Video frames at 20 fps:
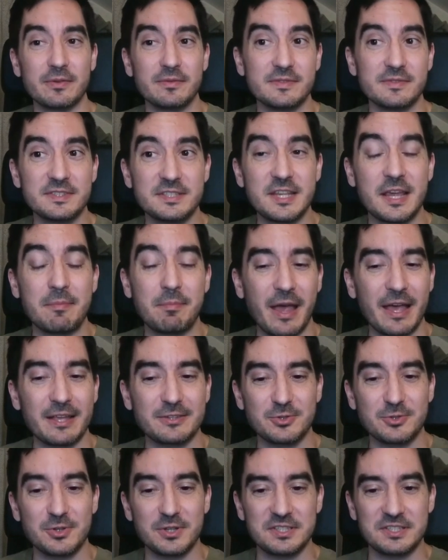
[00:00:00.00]
St.
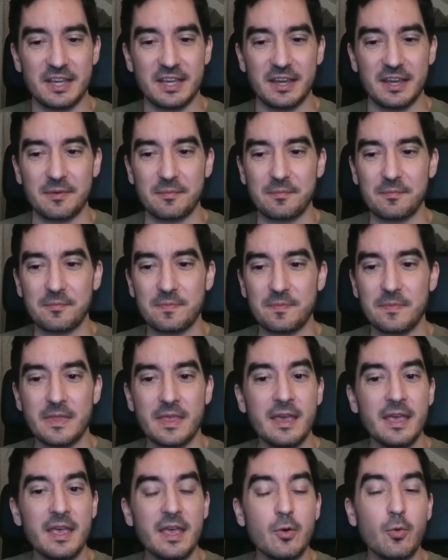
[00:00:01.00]
Patrick's Day?
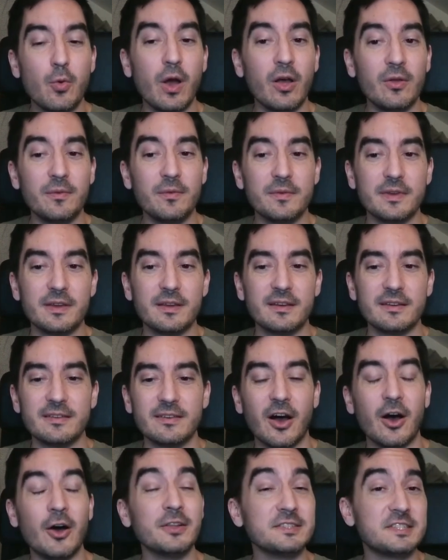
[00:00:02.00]
Well,
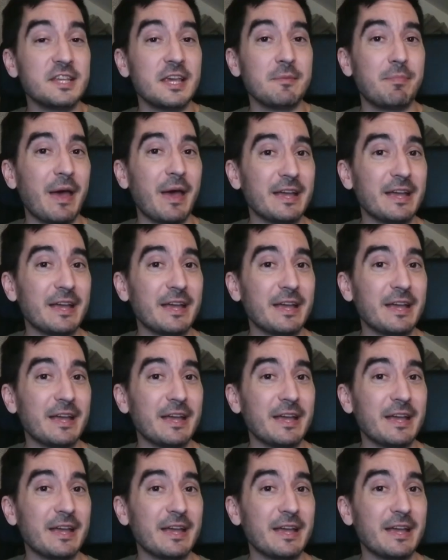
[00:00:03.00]
on St.